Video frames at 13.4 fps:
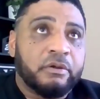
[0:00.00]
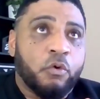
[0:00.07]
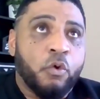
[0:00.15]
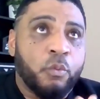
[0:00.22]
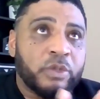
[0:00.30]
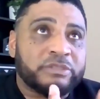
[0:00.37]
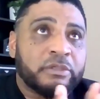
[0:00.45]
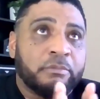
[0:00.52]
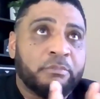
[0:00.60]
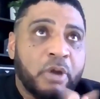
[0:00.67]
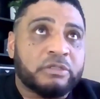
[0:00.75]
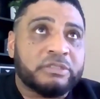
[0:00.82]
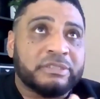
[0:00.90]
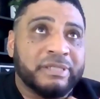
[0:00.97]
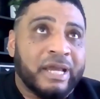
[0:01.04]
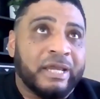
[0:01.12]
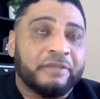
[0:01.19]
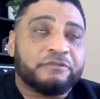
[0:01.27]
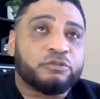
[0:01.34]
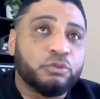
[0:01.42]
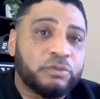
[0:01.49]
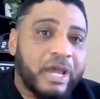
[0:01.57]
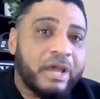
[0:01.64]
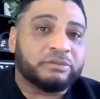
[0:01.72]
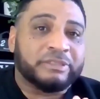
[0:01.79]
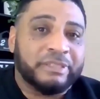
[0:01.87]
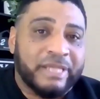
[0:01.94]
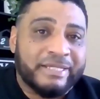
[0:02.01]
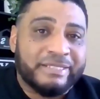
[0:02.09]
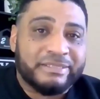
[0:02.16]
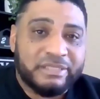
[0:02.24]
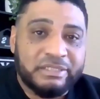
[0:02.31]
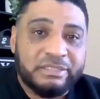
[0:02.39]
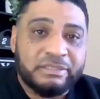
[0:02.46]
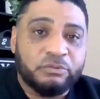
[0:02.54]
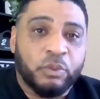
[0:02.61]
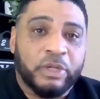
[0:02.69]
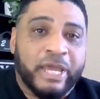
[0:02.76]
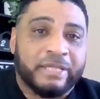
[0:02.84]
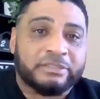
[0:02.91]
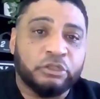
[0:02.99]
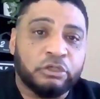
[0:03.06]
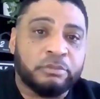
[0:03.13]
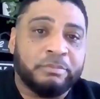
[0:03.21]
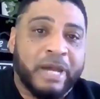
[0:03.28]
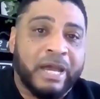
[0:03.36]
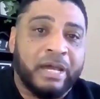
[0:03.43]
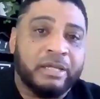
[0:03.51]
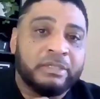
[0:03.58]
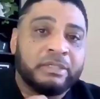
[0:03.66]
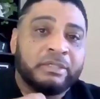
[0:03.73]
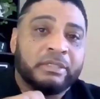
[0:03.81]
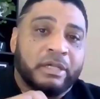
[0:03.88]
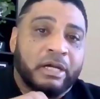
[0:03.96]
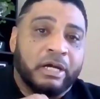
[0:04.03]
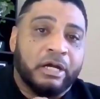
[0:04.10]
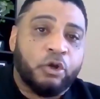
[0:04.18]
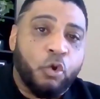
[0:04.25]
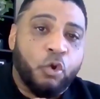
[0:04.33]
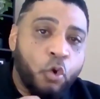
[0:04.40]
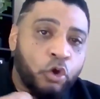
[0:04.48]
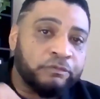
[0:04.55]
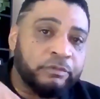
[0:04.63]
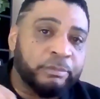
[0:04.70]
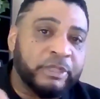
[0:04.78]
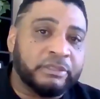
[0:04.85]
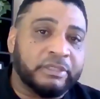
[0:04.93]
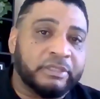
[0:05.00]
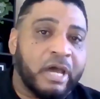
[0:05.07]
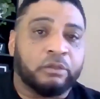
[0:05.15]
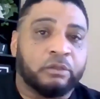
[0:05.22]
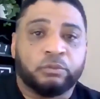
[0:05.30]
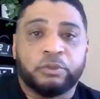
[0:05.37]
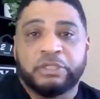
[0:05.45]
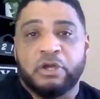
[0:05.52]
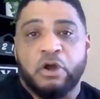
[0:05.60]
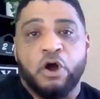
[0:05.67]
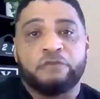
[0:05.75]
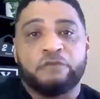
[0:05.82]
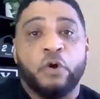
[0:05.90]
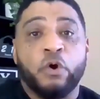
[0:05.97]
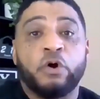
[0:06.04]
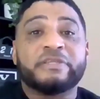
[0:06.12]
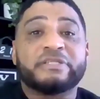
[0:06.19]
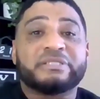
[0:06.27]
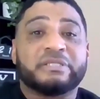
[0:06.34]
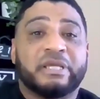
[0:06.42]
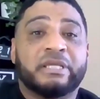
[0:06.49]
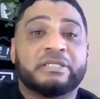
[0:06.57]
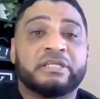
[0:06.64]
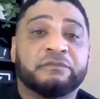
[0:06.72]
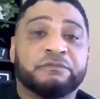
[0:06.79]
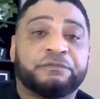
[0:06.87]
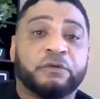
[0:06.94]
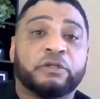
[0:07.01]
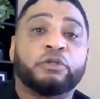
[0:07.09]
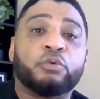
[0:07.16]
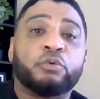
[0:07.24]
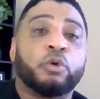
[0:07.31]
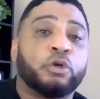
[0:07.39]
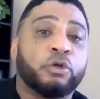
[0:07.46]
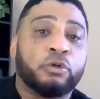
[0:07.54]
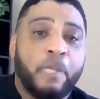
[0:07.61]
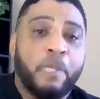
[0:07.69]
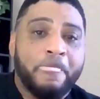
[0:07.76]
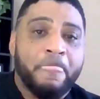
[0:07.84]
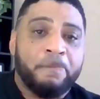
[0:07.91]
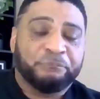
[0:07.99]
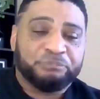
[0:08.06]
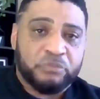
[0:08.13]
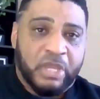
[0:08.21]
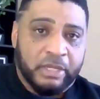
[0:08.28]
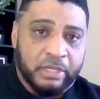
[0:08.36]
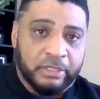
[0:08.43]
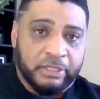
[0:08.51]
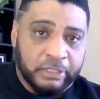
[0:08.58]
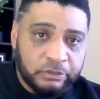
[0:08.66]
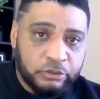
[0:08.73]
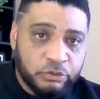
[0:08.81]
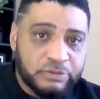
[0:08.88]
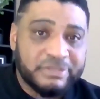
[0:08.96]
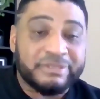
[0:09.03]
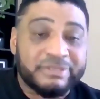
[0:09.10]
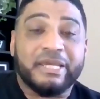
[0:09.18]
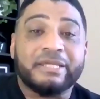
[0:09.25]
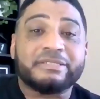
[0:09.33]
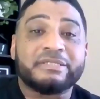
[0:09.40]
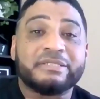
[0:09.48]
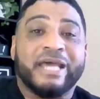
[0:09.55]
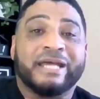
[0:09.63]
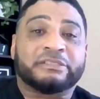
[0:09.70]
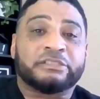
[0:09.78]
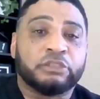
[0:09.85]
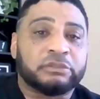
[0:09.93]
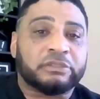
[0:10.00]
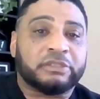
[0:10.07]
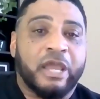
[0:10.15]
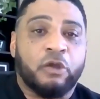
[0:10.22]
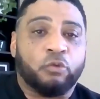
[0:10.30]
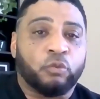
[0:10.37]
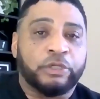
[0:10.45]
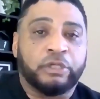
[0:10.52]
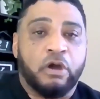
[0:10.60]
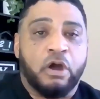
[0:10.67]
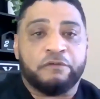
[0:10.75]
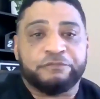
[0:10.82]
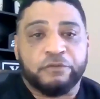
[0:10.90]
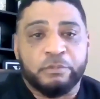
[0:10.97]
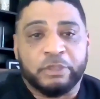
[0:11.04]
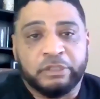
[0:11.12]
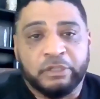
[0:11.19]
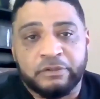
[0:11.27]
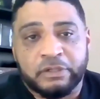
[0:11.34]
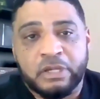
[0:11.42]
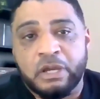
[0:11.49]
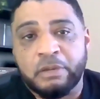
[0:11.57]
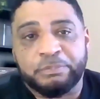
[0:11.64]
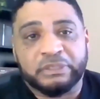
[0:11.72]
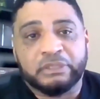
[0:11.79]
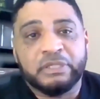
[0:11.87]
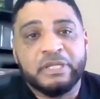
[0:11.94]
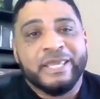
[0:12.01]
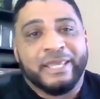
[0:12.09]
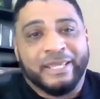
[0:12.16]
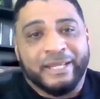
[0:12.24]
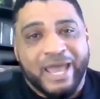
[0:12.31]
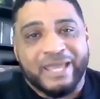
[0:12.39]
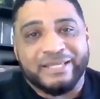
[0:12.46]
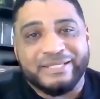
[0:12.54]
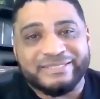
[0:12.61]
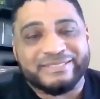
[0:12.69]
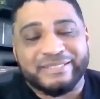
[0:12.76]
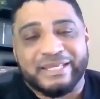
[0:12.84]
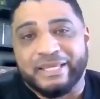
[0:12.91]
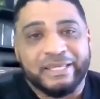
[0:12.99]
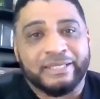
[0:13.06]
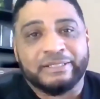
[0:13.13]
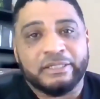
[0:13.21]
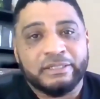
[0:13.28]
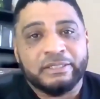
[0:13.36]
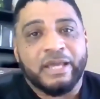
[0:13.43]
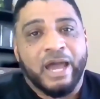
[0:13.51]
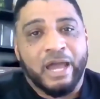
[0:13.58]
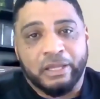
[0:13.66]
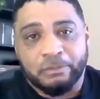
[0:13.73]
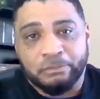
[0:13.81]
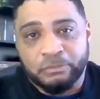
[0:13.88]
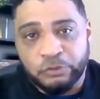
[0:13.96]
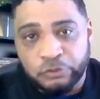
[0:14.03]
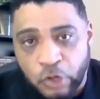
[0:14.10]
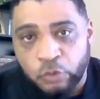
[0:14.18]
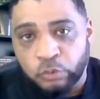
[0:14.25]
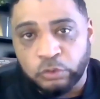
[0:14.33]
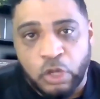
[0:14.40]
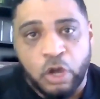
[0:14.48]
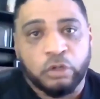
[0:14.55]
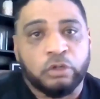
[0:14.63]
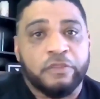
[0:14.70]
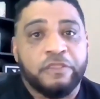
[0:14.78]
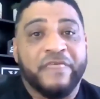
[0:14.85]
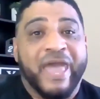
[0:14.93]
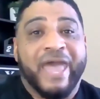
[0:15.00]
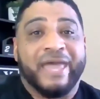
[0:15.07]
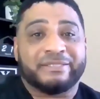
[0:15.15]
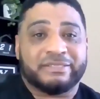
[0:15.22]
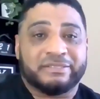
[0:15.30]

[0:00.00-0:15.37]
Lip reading: or was it March 9th, 2019, when I took my $250,000 ring off on the stage in front of the world in Houston, Texas. I took that ring off from another company and I said, I am no longer that,